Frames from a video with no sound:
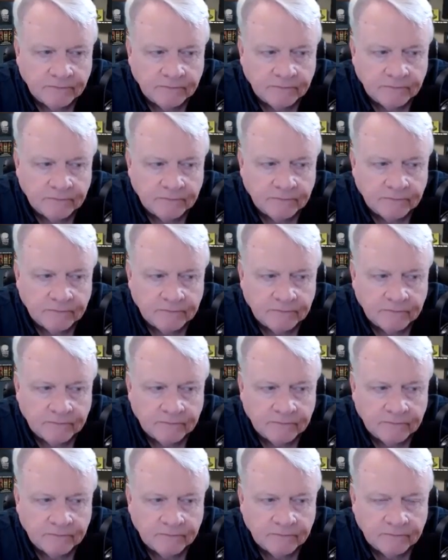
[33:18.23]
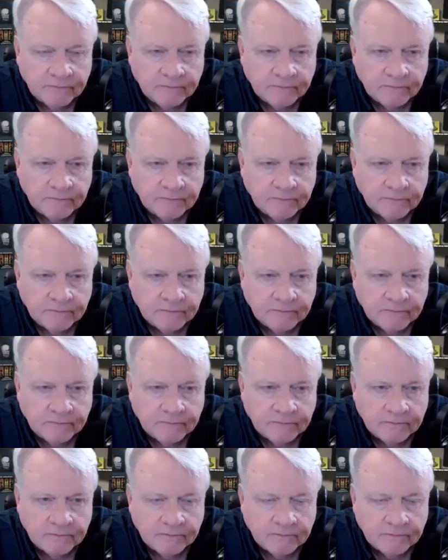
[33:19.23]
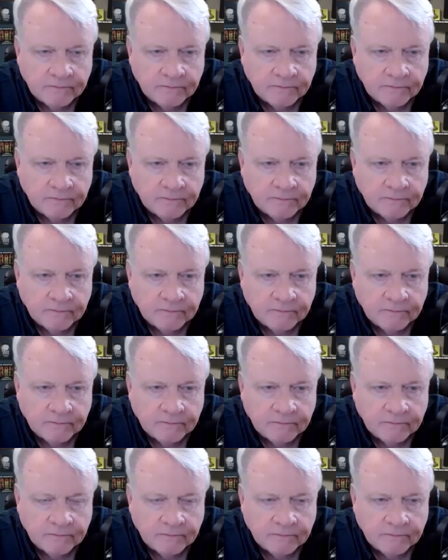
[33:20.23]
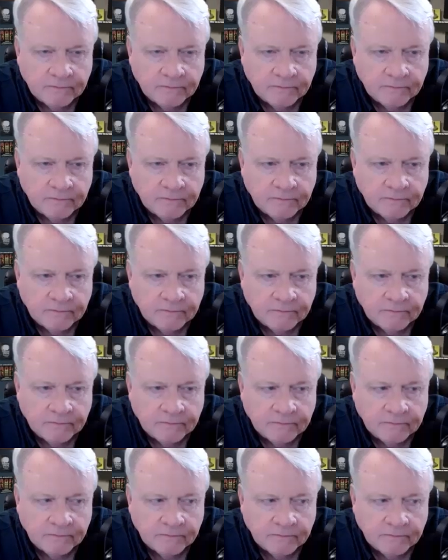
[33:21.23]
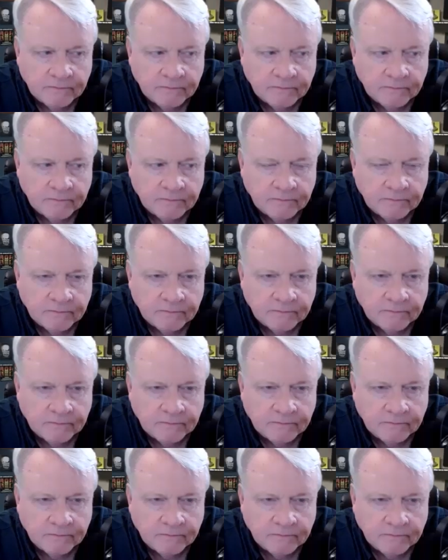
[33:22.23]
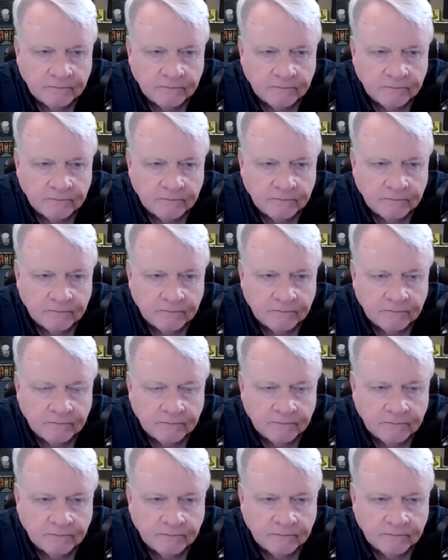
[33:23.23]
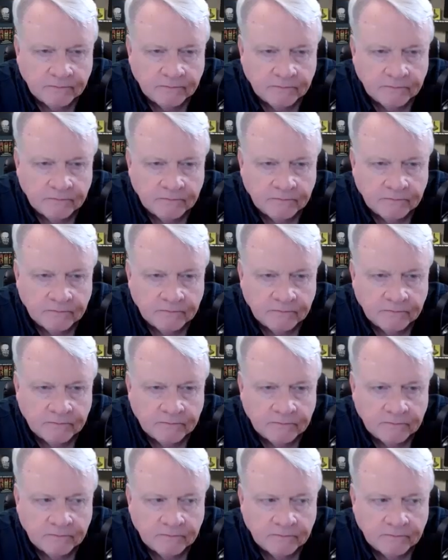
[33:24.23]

[no speech]